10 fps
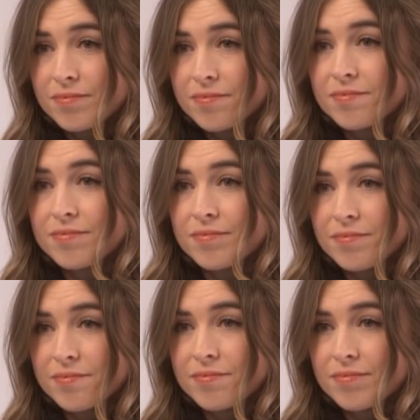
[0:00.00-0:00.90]
that we
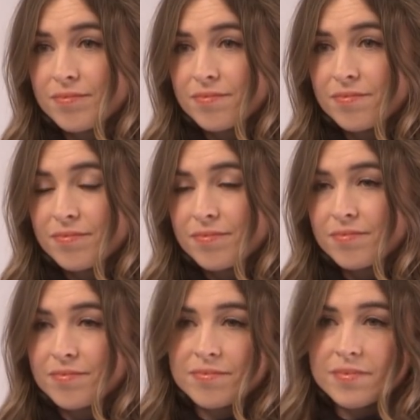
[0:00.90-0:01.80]
support one another
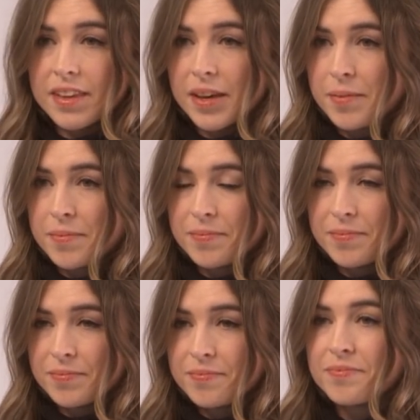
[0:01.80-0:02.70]
and look after one
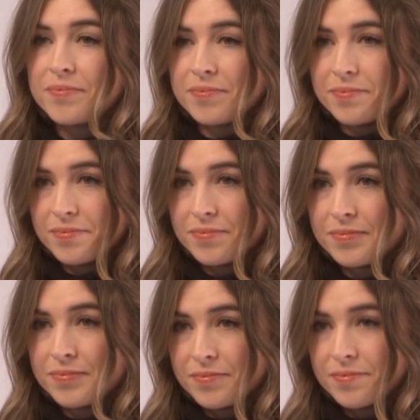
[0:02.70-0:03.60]
another and
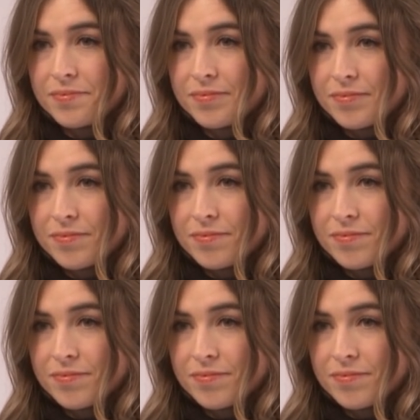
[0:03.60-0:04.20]
speak to one